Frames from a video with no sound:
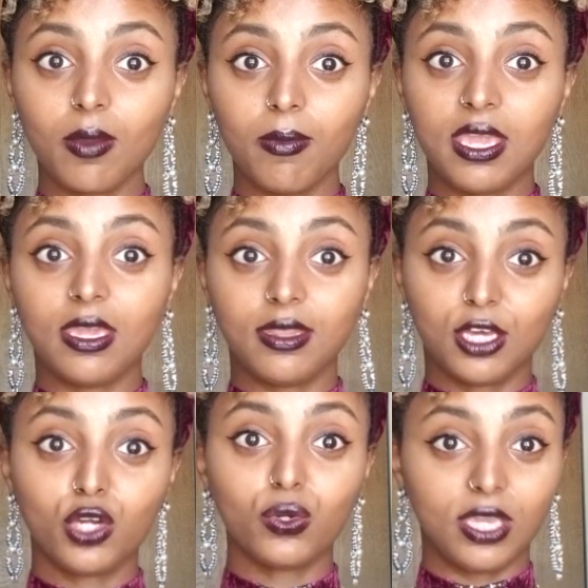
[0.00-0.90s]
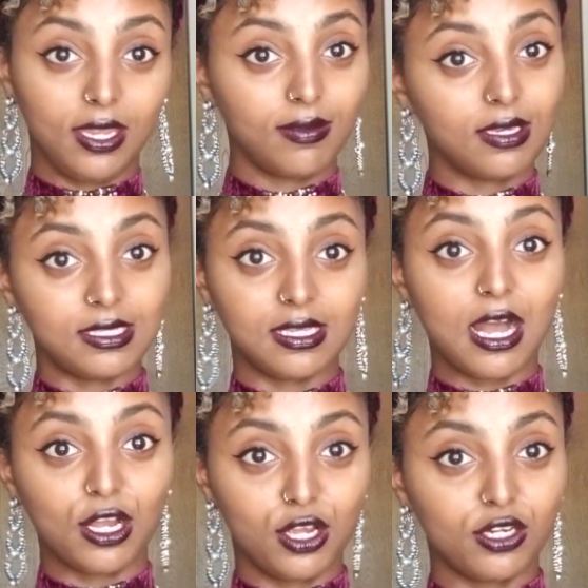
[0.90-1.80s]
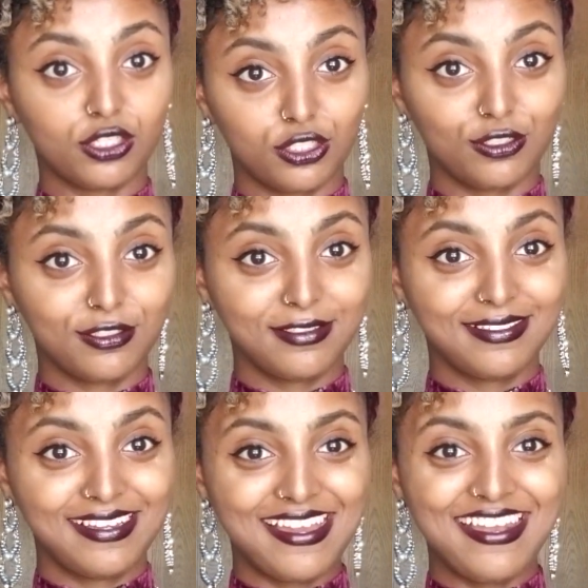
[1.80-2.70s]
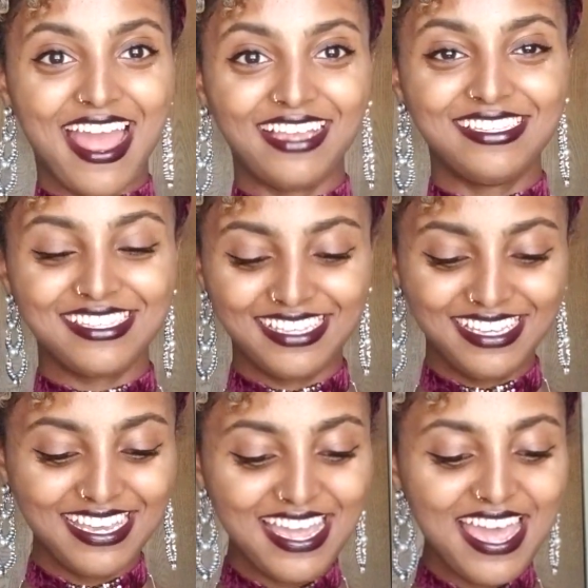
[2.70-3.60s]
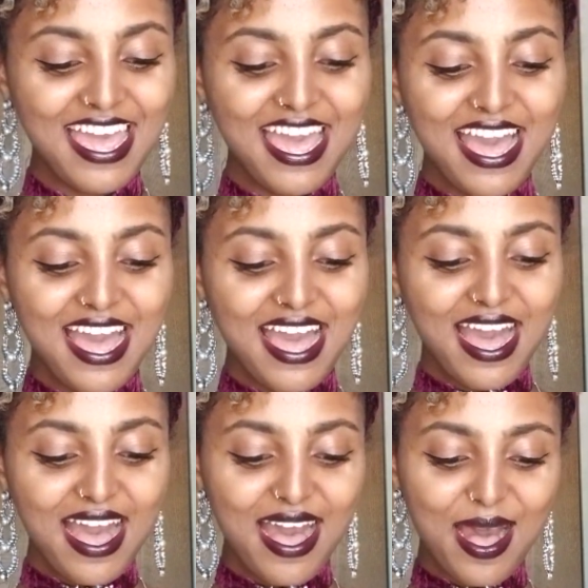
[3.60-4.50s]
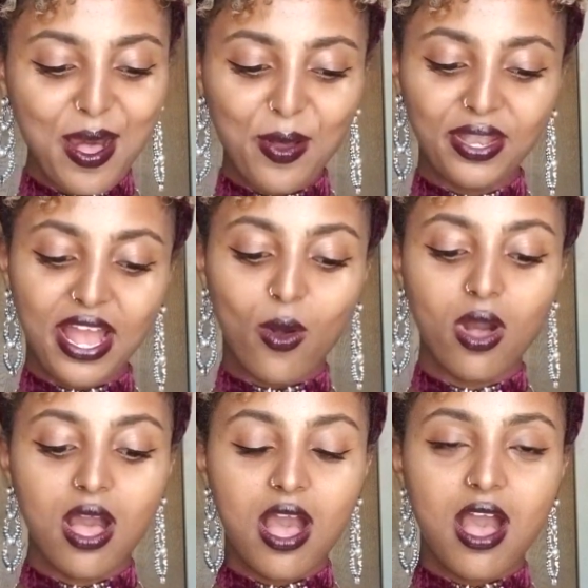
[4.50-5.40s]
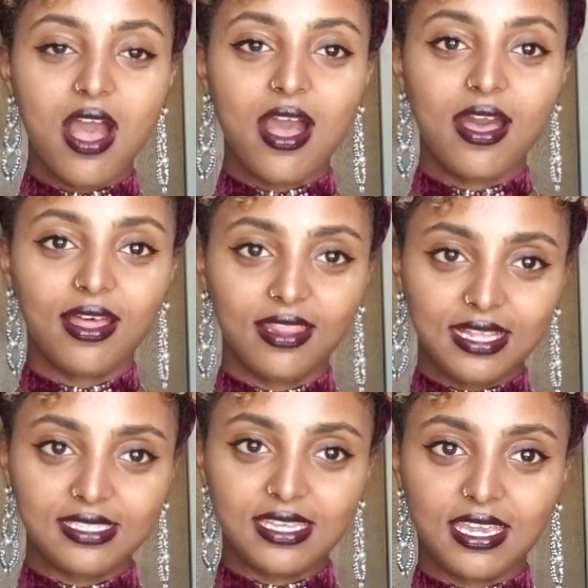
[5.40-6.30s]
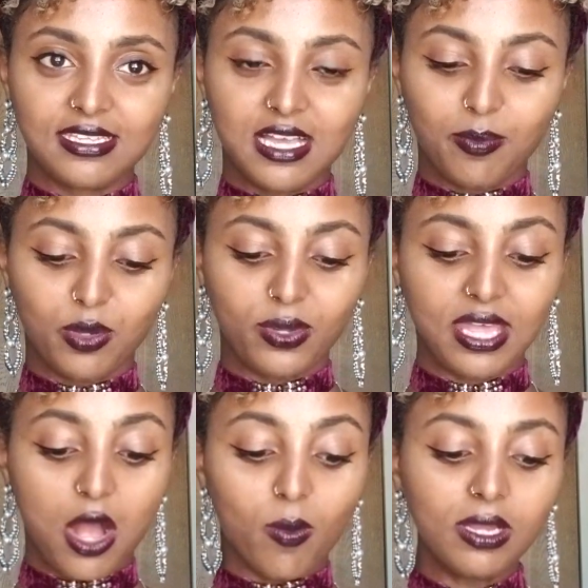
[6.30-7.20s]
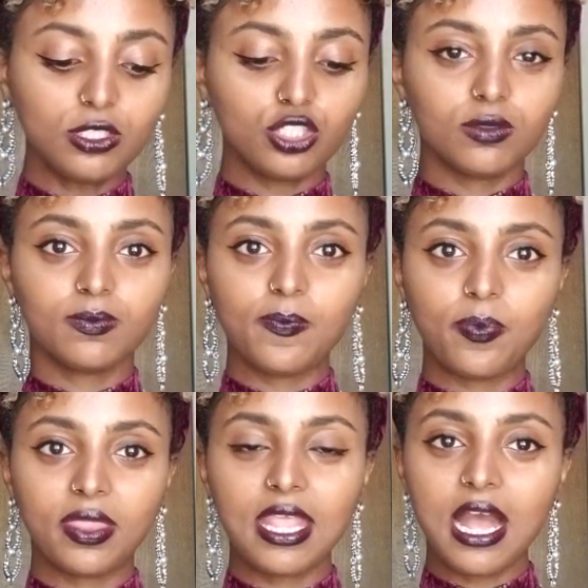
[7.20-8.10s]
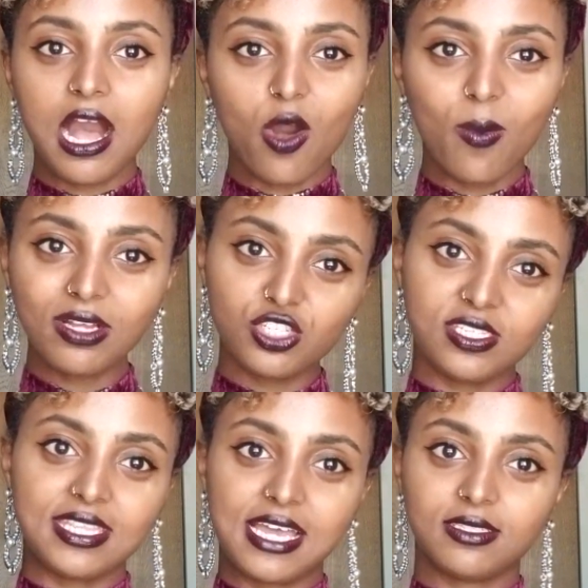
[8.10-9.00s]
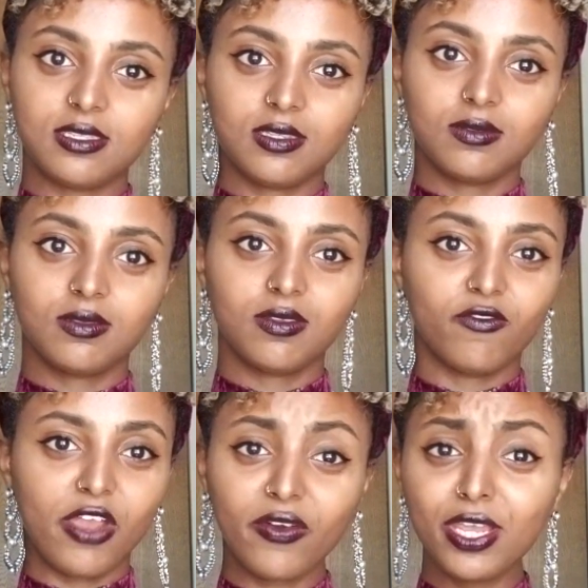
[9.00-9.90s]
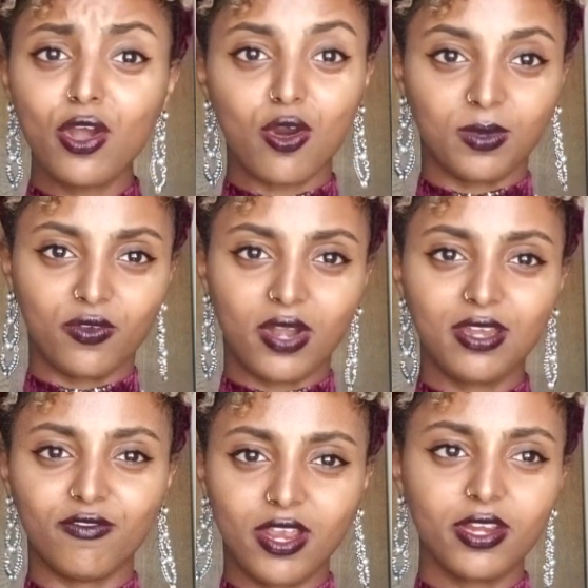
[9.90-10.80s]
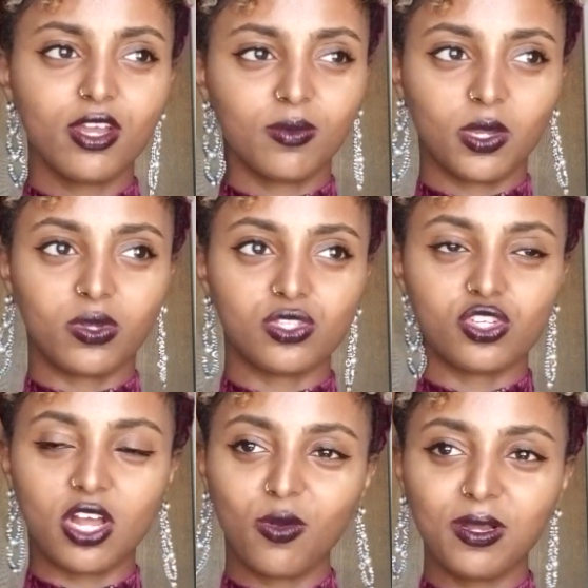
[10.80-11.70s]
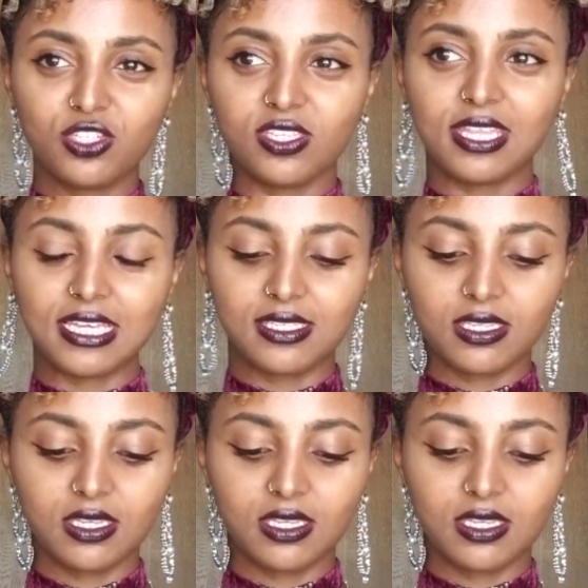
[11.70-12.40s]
Making the cookie is gaggers. Nice. Now, let's take example with how much. How much is this? Very common, right? Very common question. How much is this?